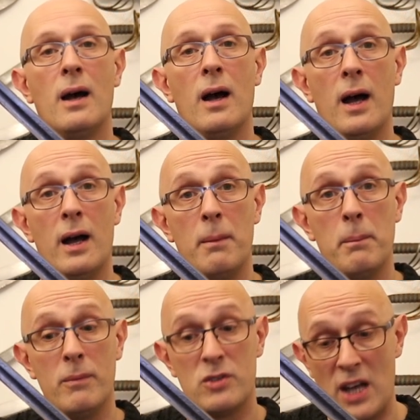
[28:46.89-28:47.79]

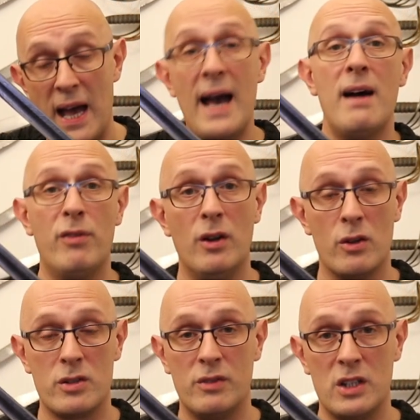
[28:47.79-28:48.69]
to have
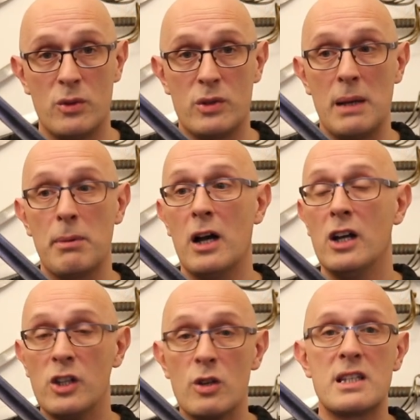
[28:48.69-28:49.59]
lots of distal taper.
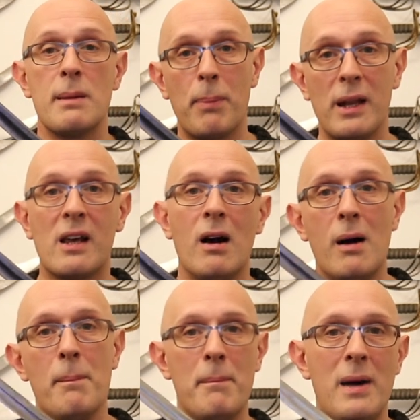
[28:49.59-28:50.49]
You simply
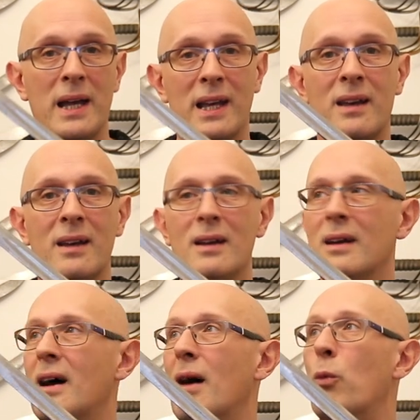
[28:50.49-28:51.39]
can't make
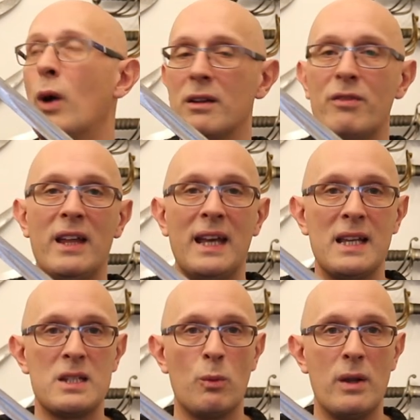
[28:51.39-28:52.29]
one of
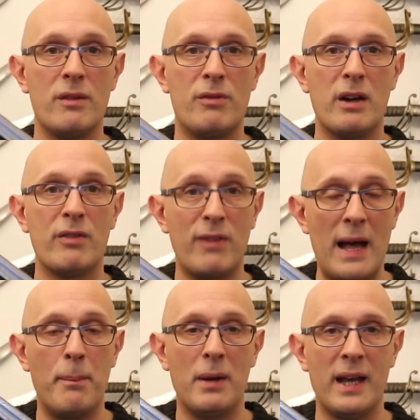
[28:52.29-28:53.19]
these with a very
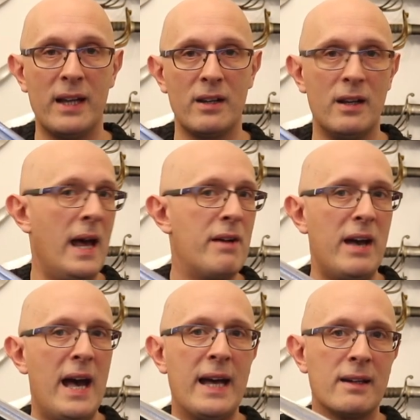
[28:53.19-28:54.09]
flat blade and have
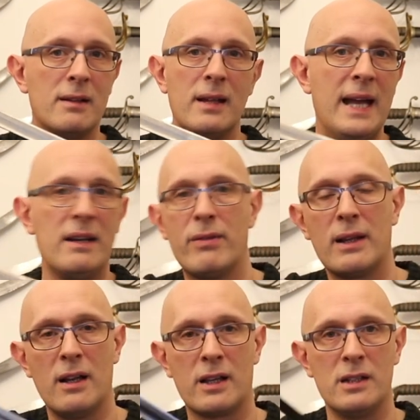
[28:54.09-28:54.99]
it handle
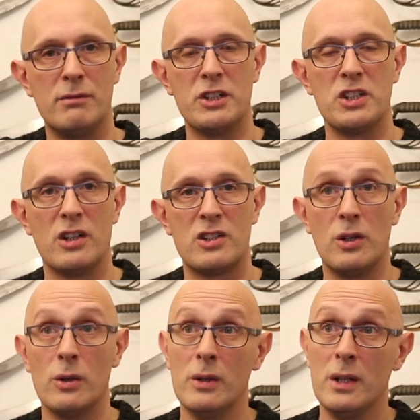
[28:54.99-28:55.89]
anything like an original at
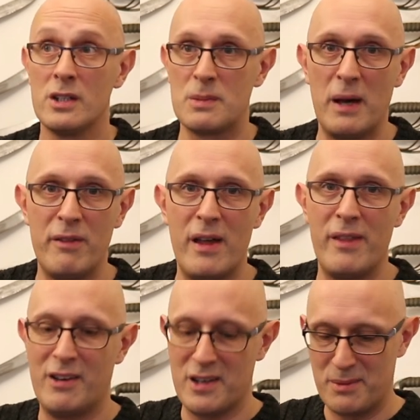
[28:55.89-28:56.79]
all, despite the fact
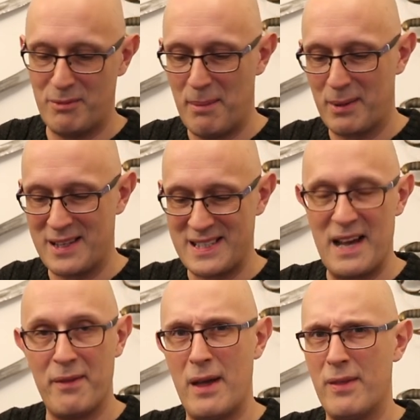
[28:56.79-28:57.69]
there are some replicas
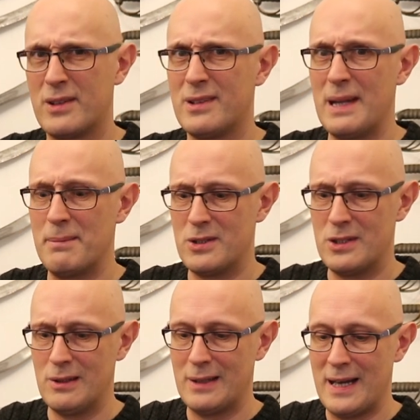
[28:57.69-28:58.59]
out there that attempt to
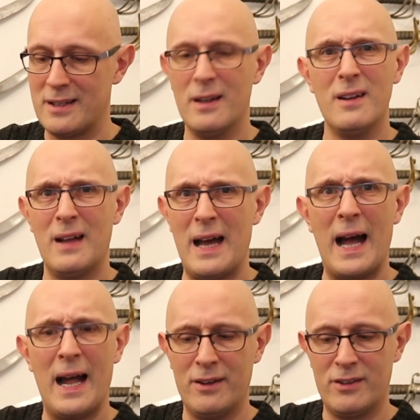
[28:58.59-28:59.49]
do that,
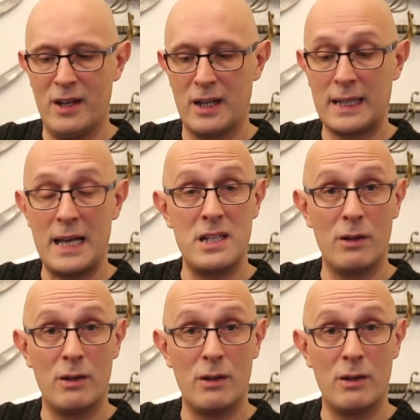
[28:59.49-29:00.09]
and get it